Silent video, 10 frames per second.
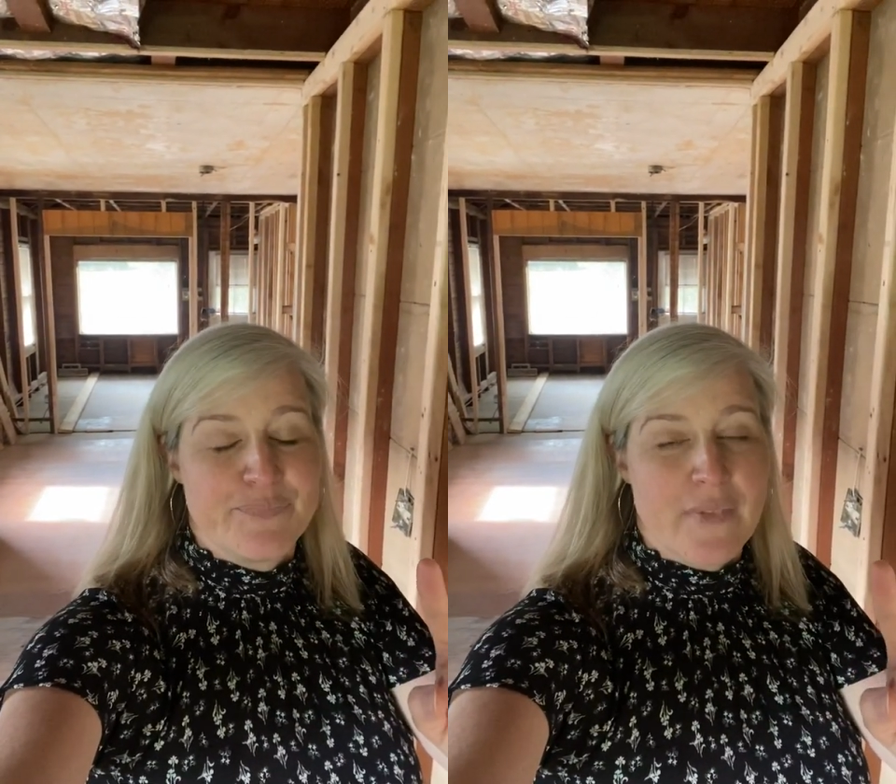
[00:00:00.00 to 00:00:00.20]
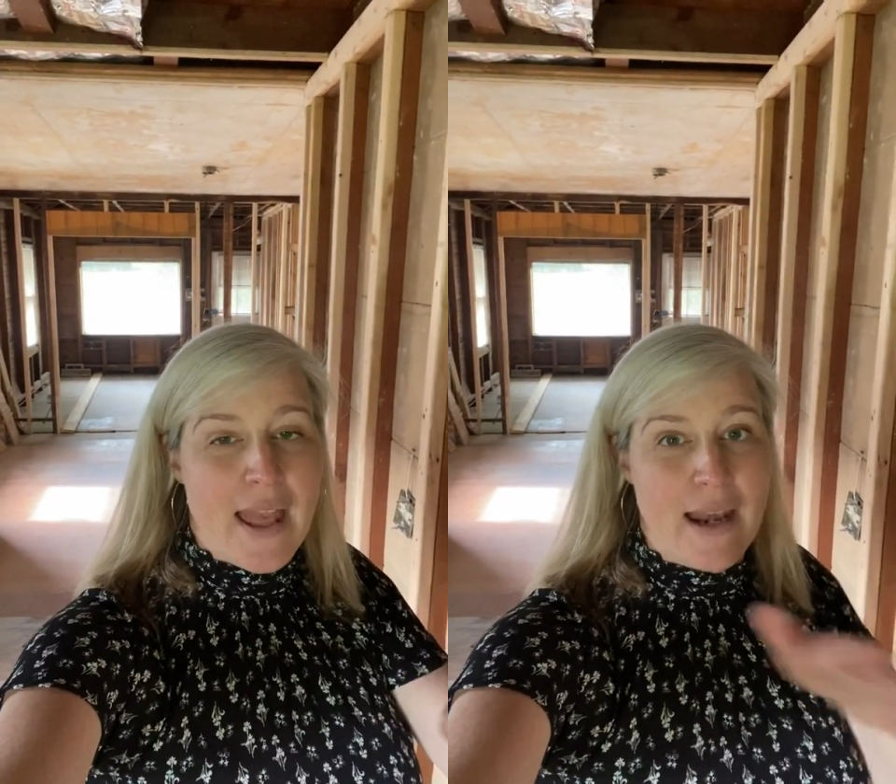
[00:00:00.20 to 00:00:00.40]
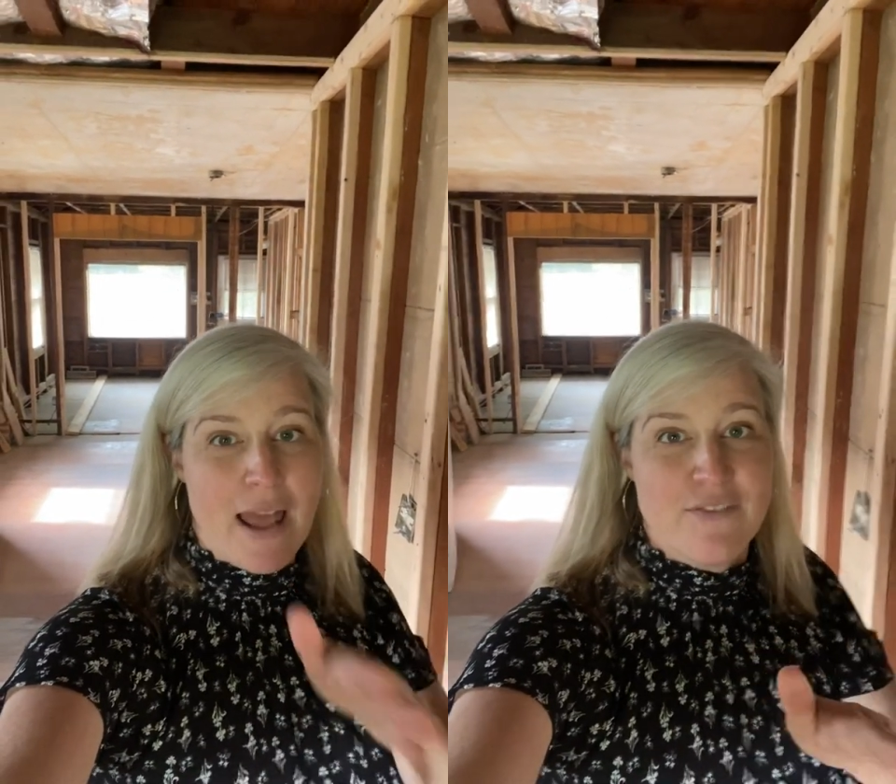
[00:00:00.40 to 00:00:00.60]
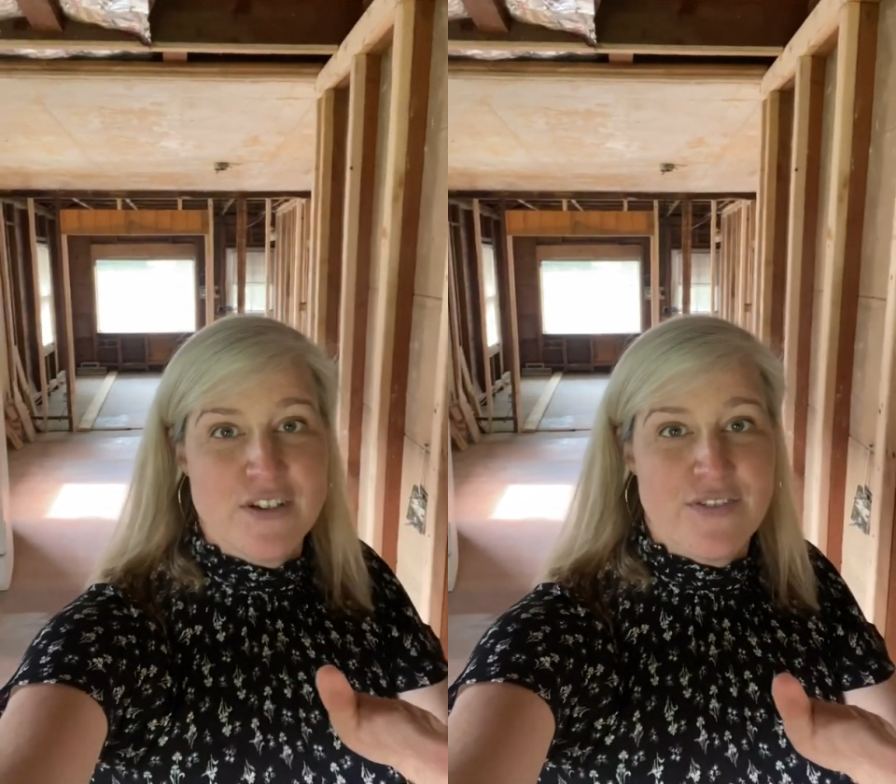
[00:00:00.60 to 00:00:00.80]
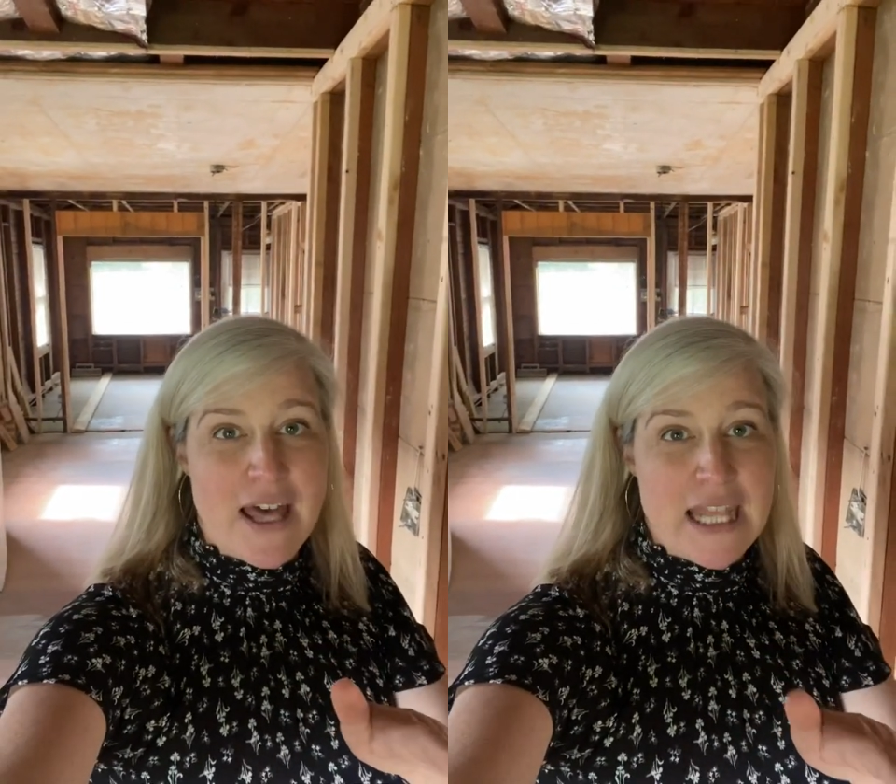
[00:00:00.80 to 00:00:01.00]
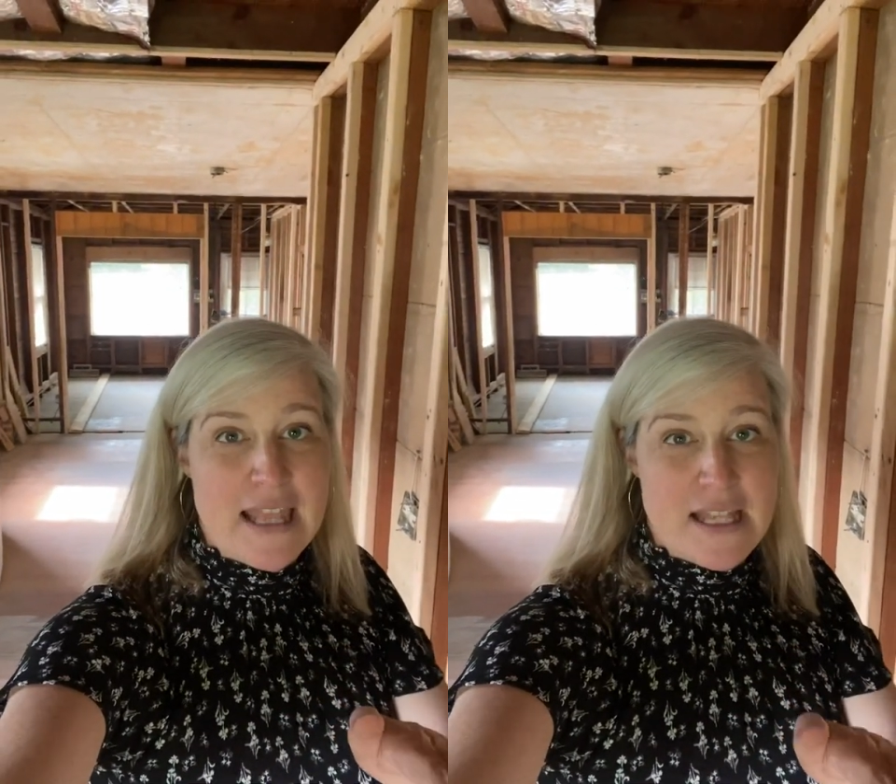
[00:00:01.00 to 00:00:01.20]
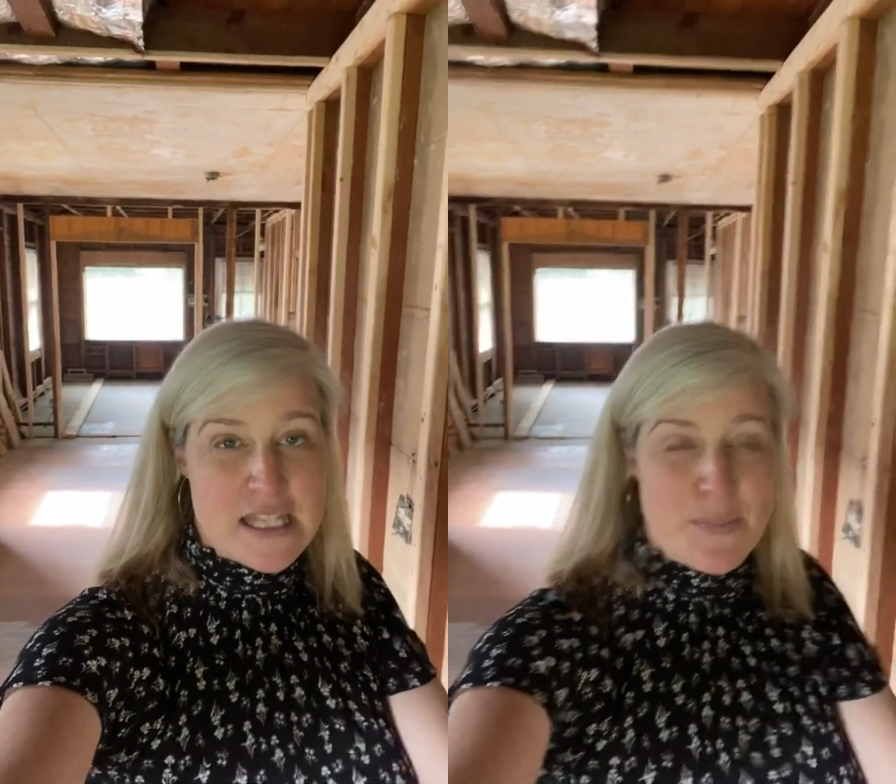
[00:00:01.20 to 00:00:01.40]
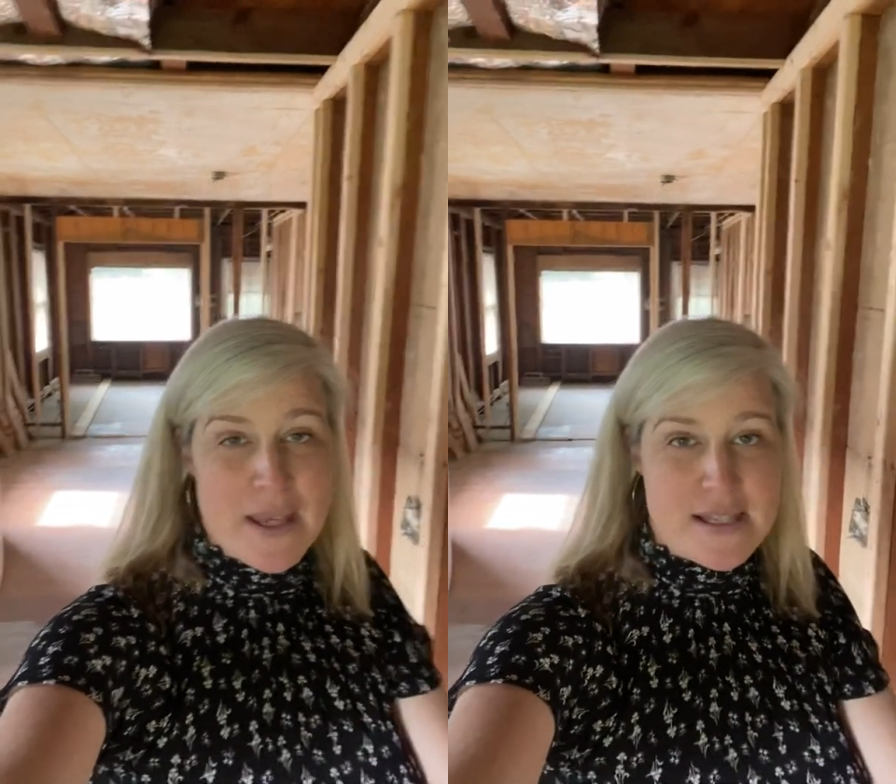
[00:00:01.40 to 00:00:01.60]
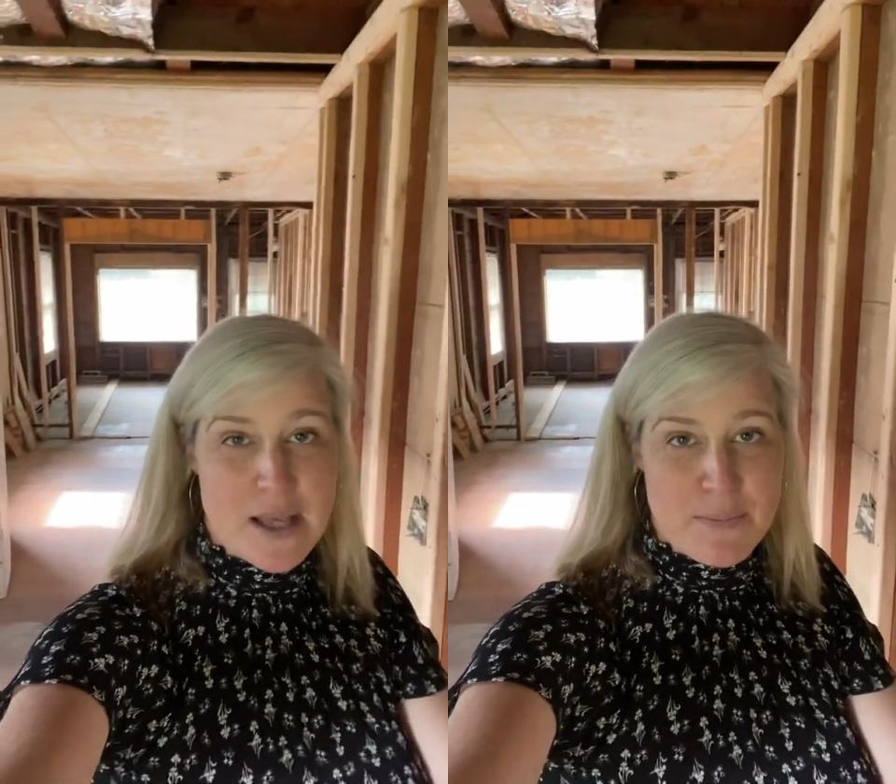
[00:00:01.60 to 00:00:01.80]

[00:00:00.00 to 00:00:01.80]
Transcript: And I've divided that space